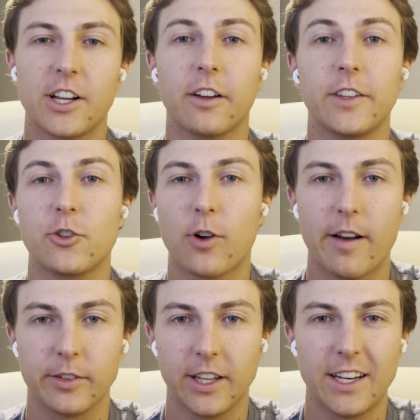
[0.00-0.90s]
out the
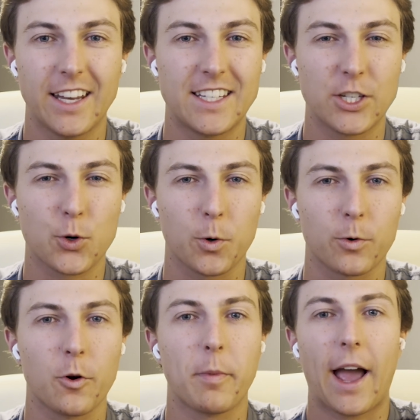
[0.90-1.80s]
Traveling Discord
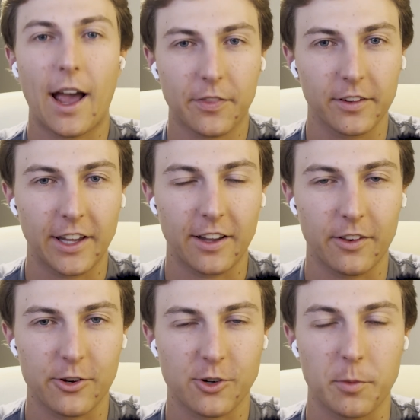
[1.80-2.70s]
group at the link in the
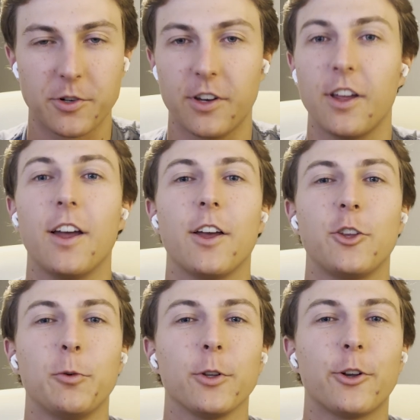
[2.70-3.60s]
description.
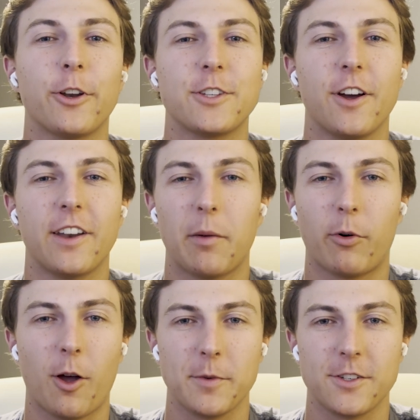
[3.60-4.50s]
You will learn a ton, I
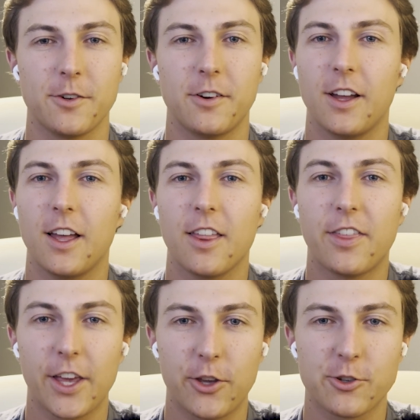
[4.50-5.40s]
promise you.
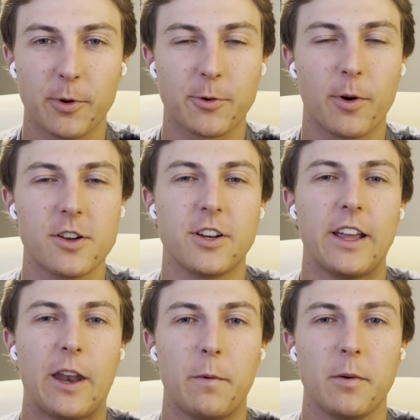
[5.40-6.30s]
Thank you so much for watching,
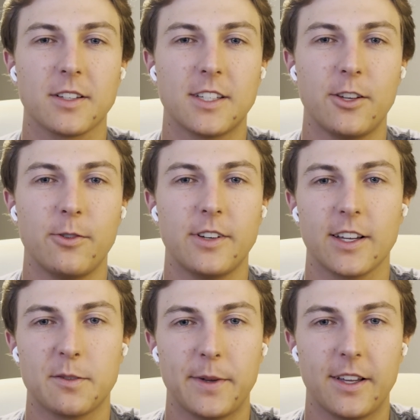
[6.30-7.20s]
and we will see you
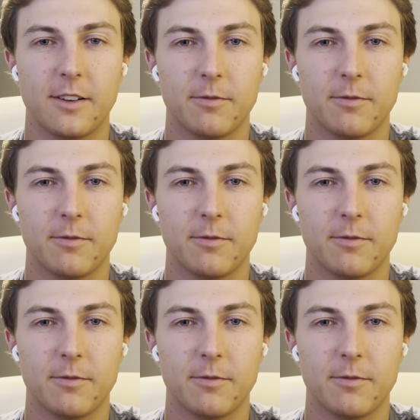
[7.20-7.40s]
next week.